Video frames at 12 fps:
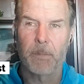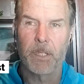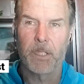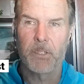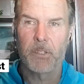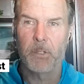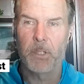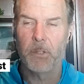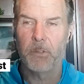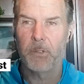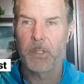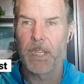I'm in
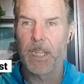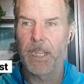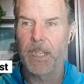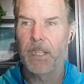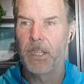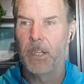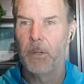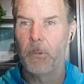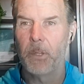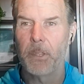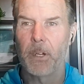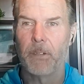studio today
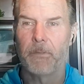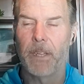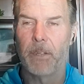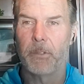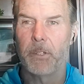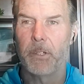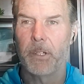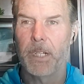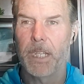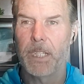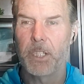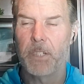with our founder
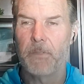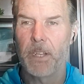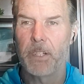and chief